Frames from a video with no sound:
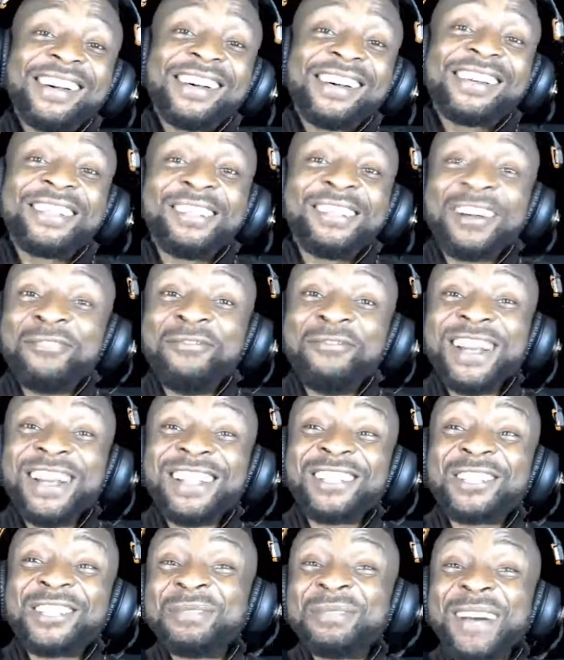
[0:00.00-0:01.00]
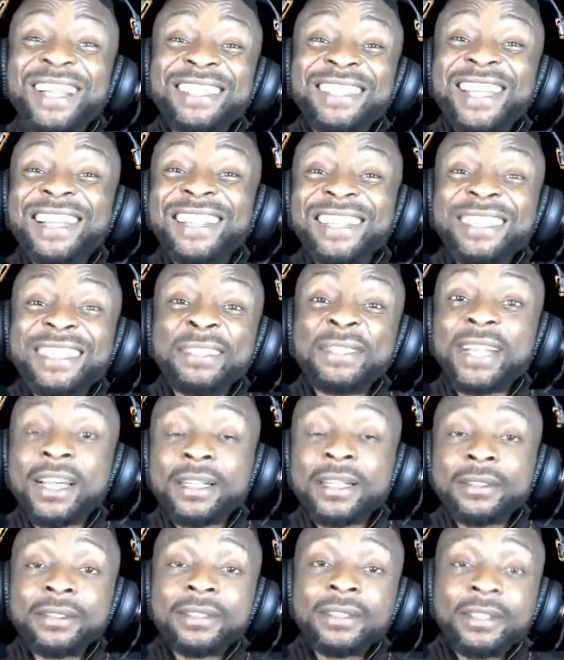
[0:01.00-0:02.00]
You are very smart and all of that.
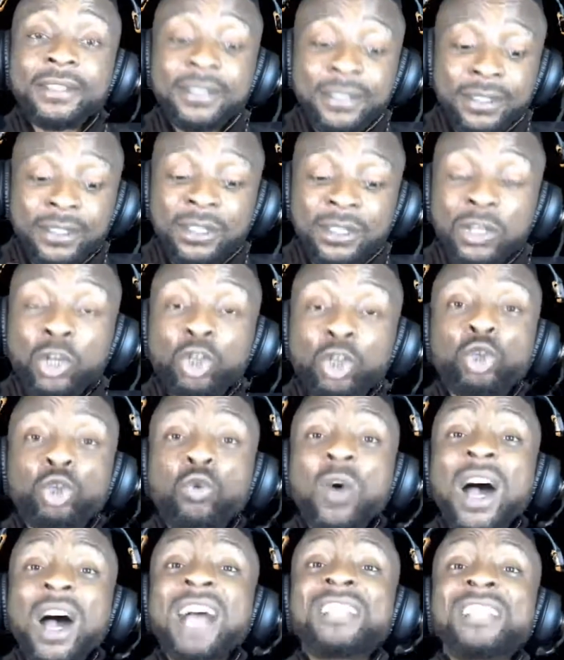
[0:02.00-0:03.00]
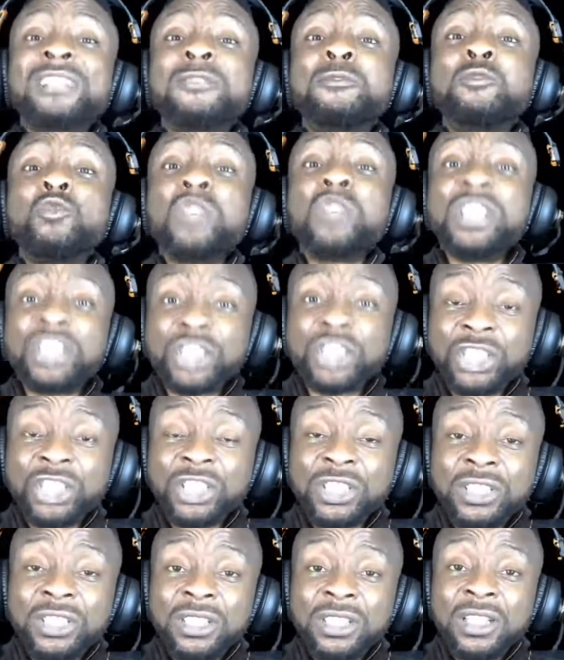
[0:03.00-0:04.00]
You are as
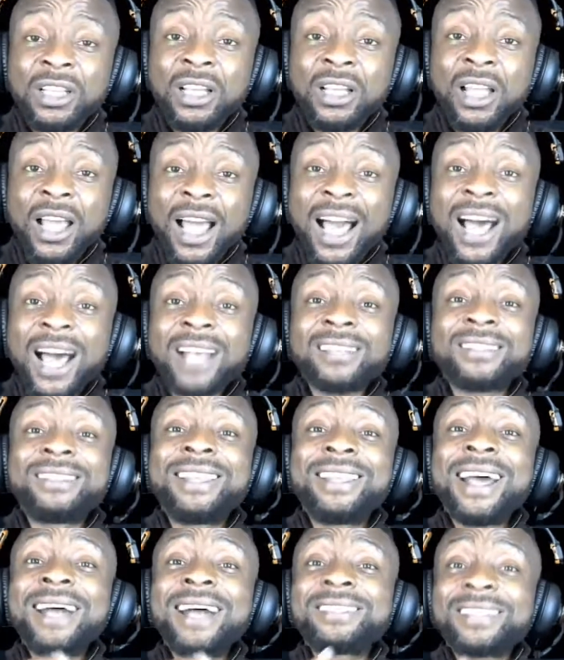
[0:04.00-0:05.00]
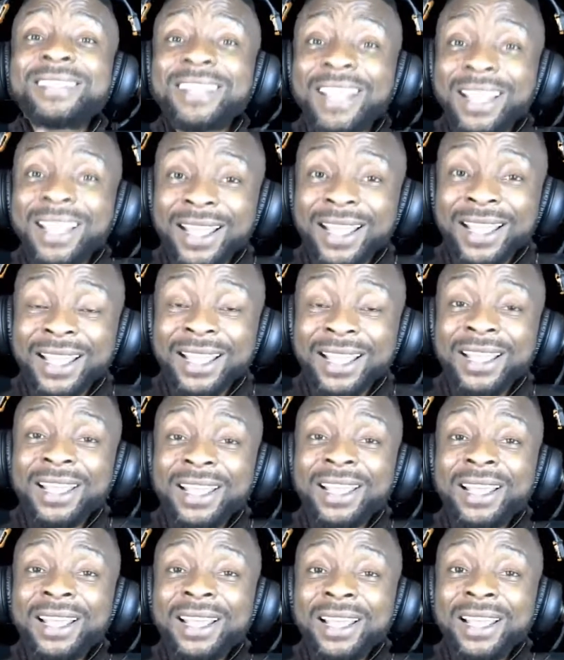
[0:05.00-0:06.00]
foolish as that,
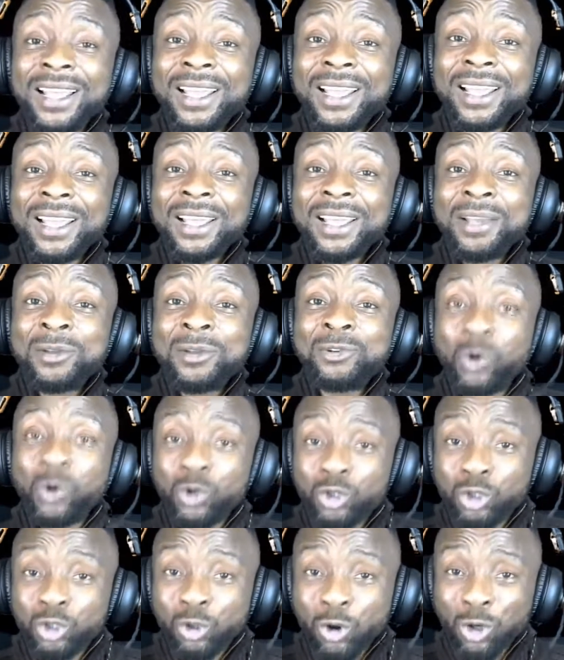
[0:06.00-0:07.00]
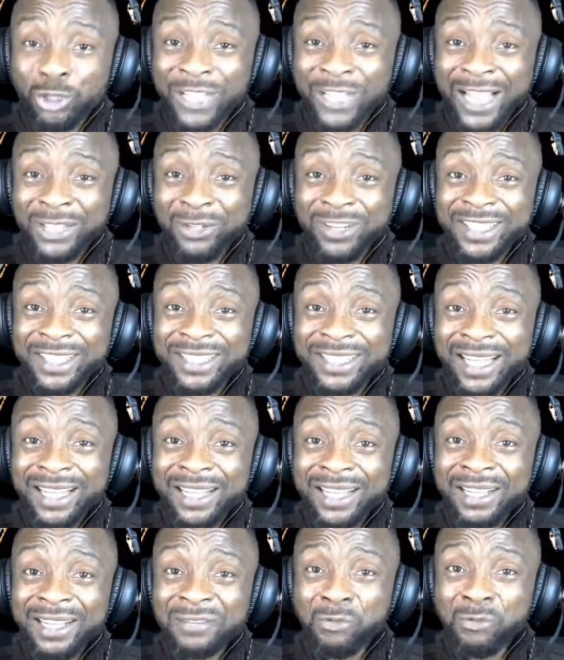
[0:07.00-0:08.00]
those you call that your leader,
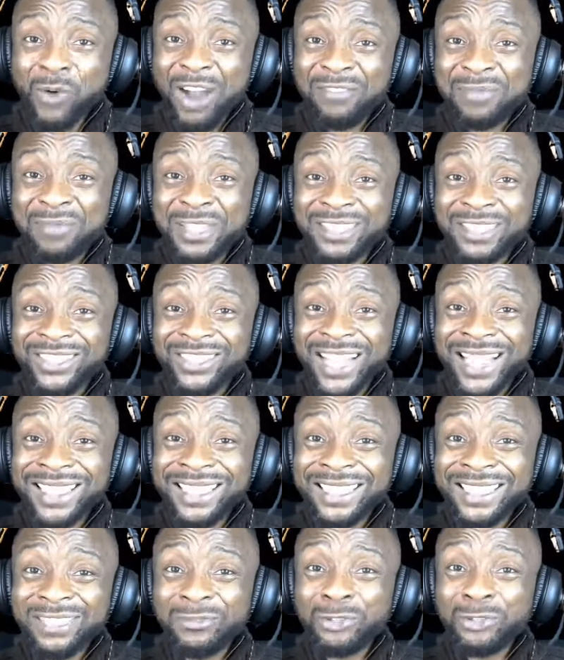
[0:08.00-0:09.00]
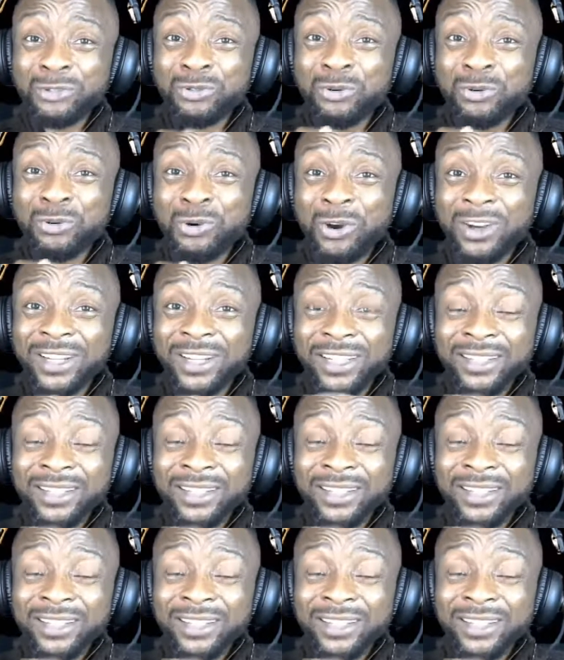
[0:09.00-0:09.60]
who have been trying it for so long.